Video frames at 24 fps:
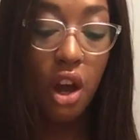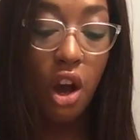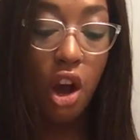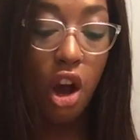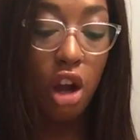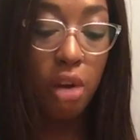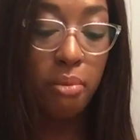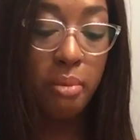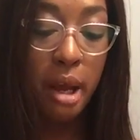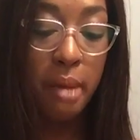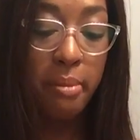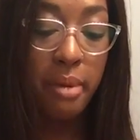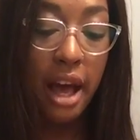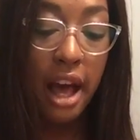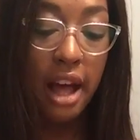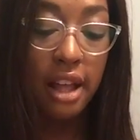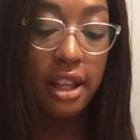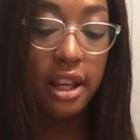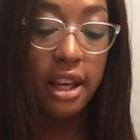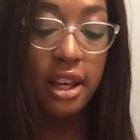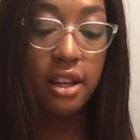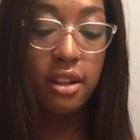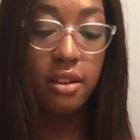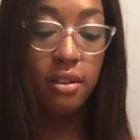on my
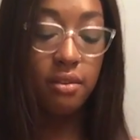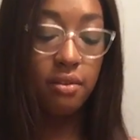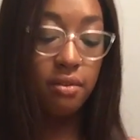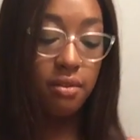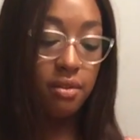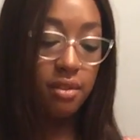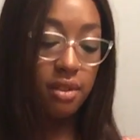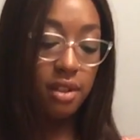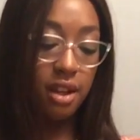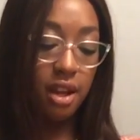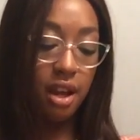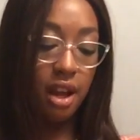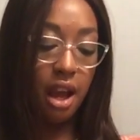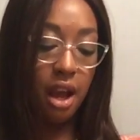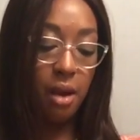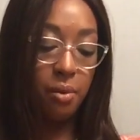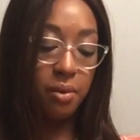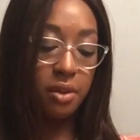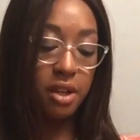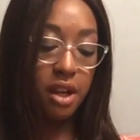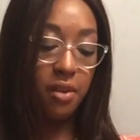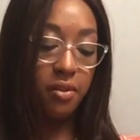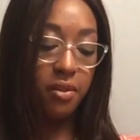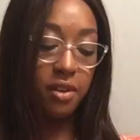palette. I
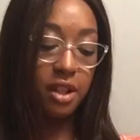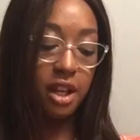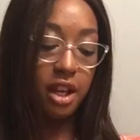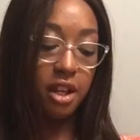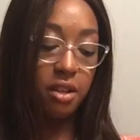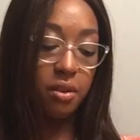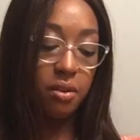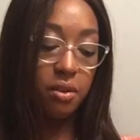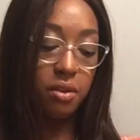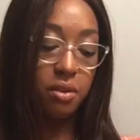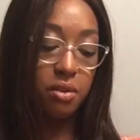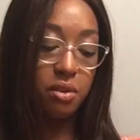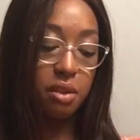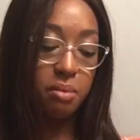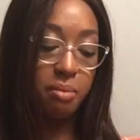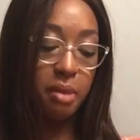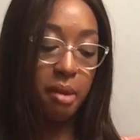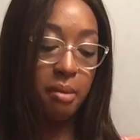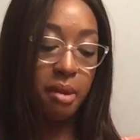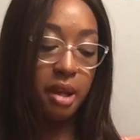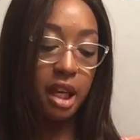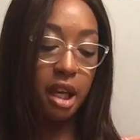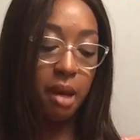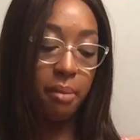will never let you use my
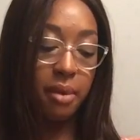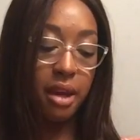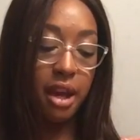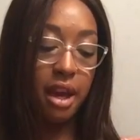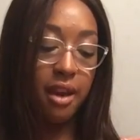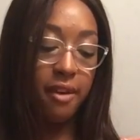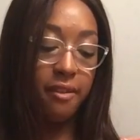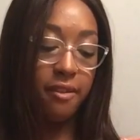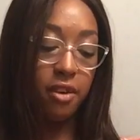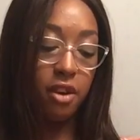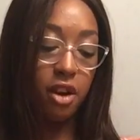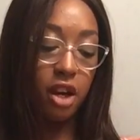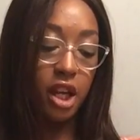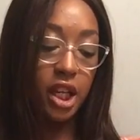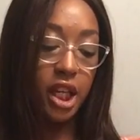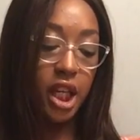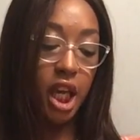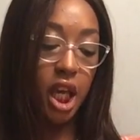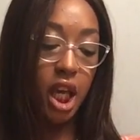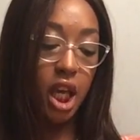makeup ever again.